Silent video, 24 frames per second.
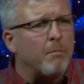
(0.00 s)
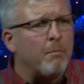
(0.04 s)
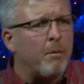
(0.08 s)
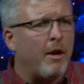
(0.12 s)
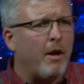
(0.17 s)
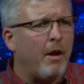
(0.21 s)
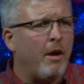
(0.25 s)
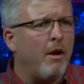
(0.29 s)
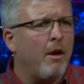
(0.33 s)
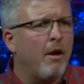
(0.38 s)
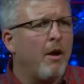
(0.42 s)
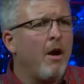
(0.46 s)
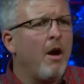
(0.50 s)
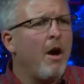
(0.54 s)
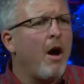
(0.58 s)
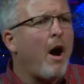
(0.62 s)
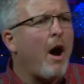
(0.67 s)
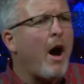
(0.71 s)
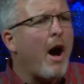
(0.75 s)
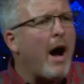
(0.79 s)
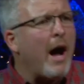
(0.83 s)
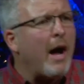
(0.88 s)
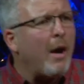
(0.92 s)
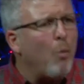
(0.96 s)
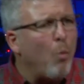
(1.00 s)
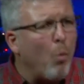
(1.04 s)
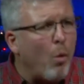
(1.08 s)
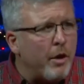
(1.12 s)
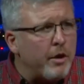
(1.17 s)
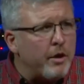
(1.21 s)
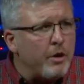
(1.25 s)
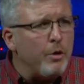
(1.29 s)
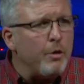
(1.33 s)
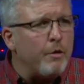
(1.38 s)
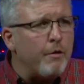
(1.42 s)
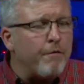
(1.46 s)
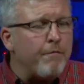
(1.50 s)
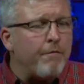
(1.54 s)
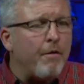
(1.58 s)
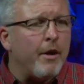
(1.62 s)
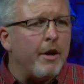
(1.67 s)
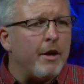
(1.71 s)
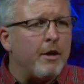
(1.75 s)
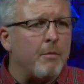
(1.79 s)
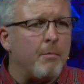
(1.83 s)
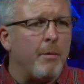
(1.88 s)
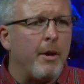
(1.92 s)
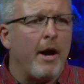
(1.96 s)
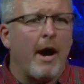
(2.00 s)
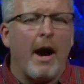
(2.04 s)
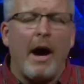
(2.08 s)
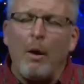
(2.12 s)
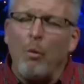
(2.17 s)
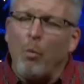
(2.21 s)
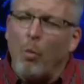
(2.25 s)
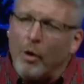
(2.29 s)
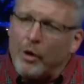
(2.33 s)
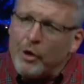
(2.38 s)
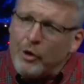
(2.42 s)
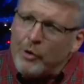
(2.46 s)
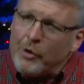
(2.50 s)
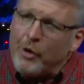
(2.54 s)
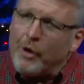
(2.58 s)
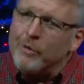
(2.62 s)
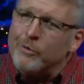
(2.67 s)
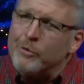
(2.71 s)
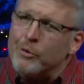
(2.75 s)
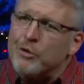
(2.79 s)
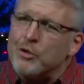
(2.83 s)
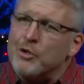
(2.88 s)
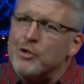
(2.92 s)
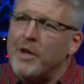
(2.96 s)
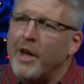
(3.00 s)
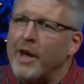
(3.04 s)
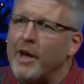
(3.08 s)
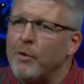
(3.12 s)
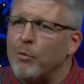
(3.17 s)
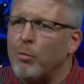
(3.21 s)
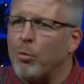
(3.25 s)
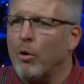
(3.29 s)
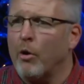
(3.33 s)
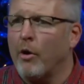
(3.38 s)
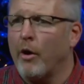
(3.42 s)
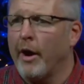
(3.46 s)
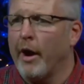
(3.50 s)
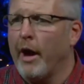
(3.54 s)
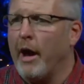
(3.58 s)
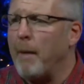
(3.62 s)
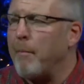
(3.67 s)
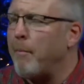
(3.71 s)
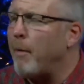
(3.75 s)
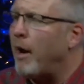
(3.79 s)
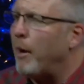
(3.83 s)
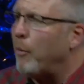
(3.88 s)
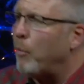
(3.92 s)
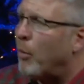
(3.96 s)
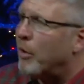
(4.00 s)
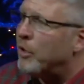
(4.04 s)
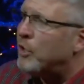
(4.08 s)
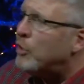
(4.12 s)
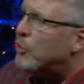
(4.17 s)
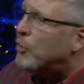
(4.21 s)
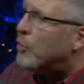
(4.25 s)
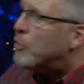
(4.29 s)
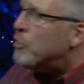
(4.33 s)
me, I want you to find me. I want you to understand where I am. I want you to